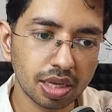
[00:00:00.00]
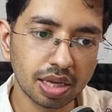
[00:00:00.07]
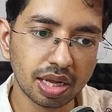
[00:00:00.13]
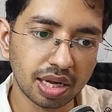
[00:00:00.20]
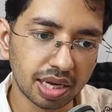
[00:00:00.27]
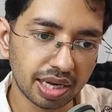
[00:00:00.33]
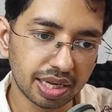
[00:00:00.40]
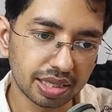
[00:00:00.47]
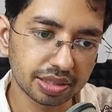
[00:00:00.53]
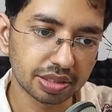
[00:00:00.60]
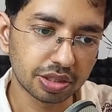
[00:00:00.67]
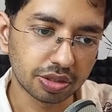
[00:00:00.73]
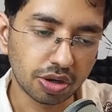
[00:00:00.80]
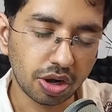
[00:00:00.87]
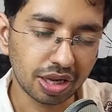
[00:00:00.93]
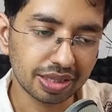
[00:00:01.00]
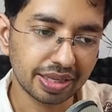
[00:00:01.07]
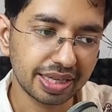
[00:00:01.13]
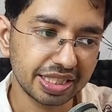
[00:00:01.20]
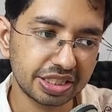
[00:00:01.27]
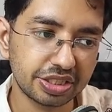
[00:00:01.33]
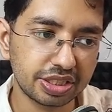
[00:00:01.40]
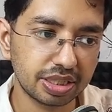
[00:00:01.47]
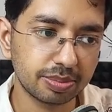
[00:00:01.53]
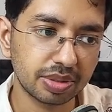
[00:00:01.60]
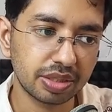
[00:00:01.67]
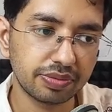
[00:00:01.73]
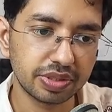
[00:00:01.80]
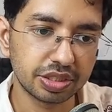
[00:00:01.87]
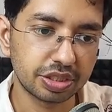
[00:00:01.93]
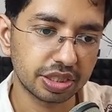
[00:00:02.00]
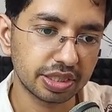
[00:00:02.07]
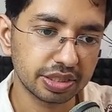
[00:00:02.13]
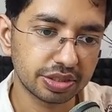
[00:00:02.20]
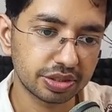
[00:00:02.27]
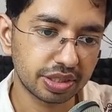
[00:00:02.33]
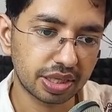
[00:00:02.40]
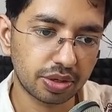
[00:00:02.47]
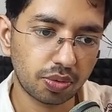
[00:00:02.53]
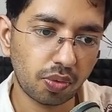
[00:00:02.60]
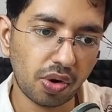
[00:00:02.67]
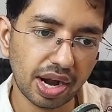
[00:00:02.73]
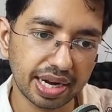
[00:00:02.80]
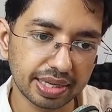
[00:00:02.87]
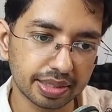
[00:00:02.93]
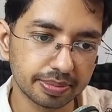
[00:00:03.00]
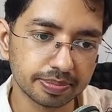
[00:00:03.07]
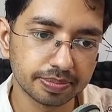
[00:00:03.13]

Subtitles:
all the HTML which is required.